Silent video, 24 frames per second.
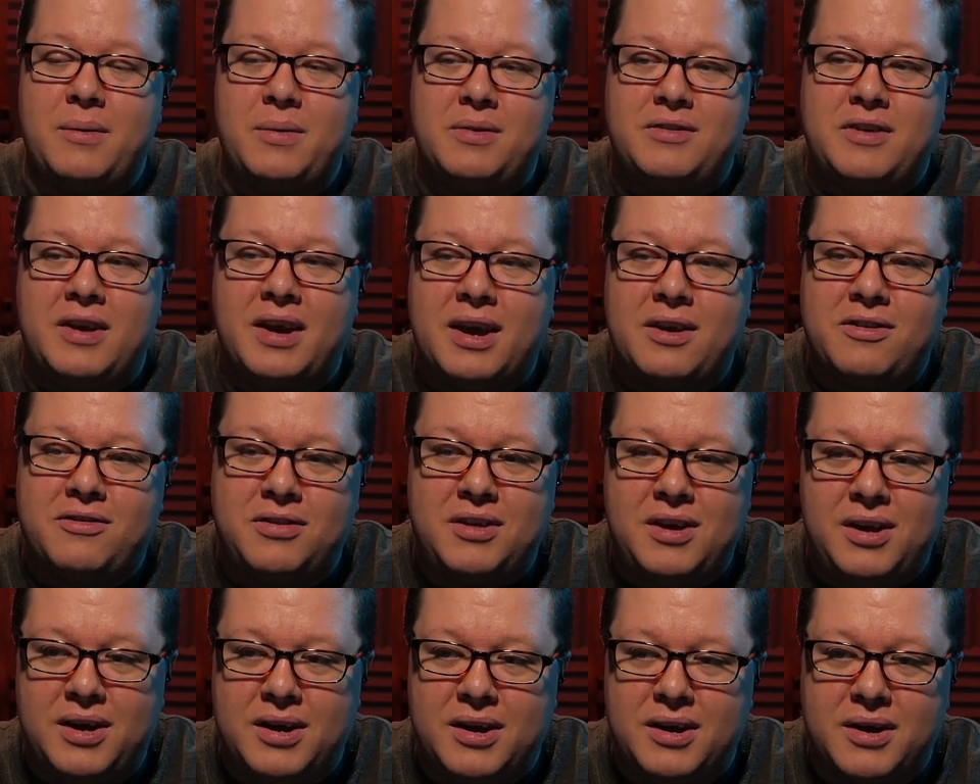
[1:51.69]
was, I guess,
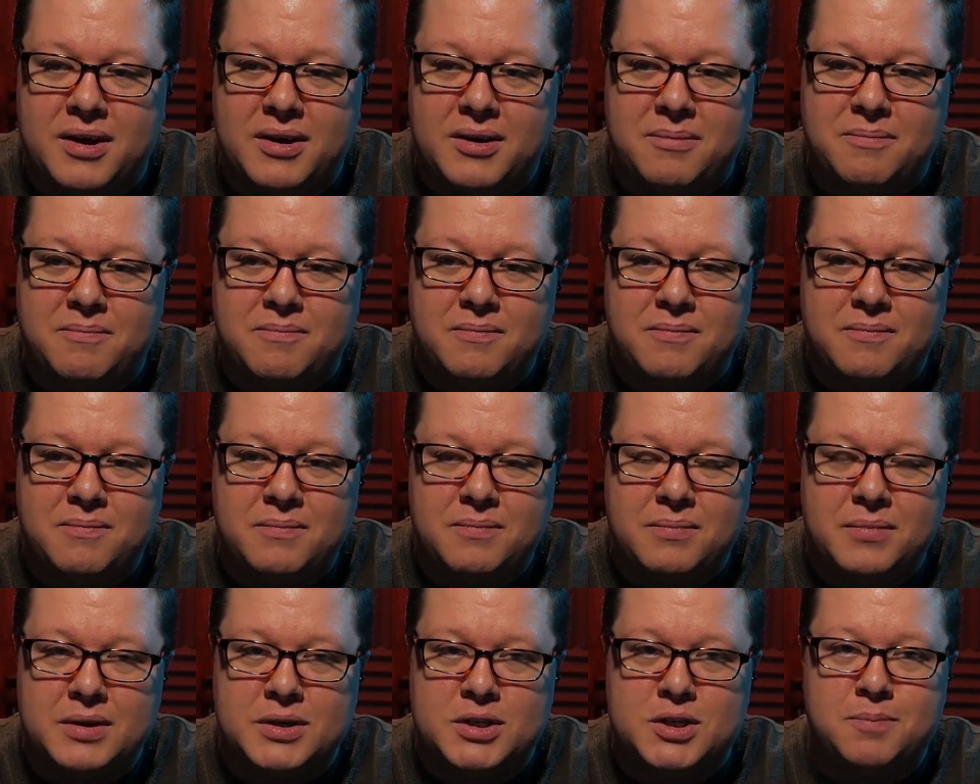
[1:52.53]
the
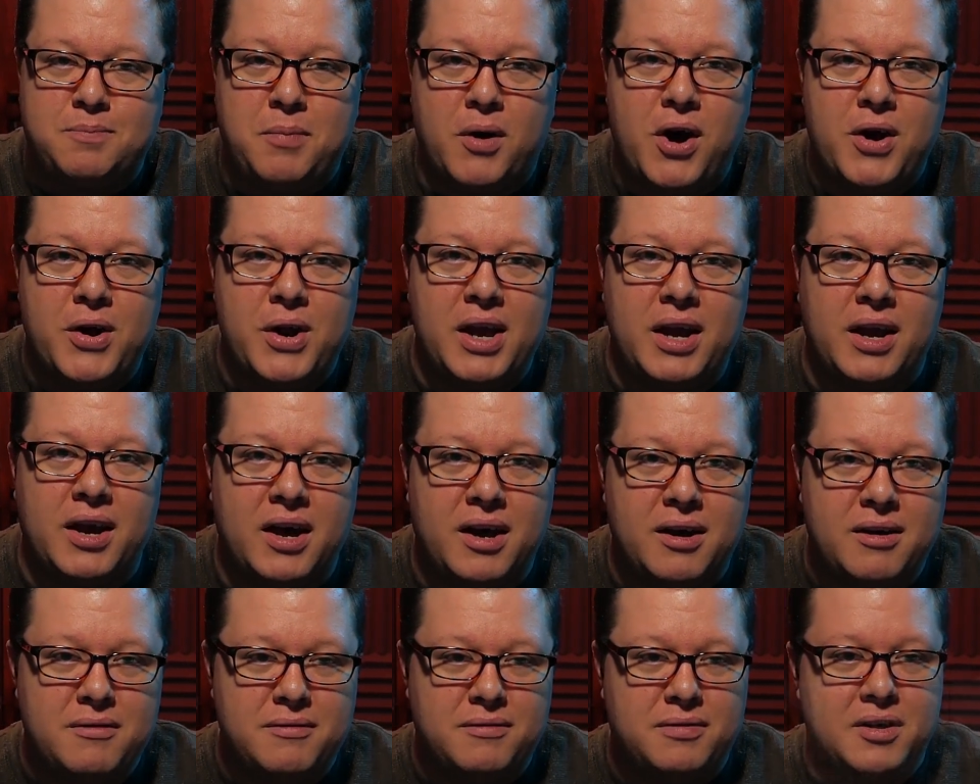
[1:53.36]
spawning
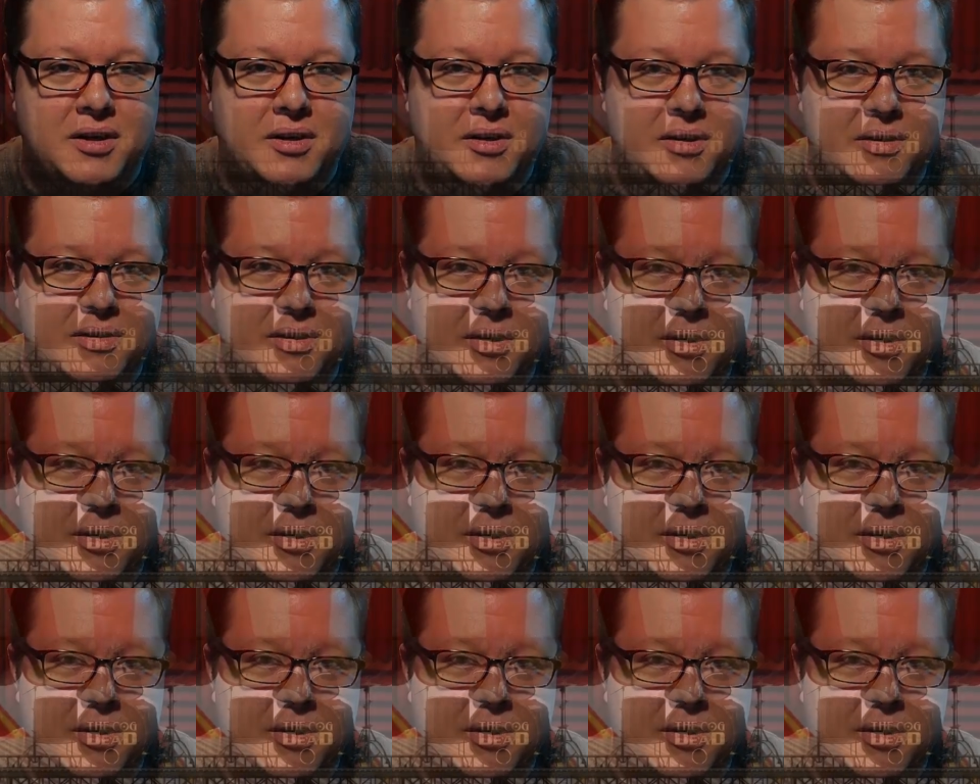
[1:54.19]
of the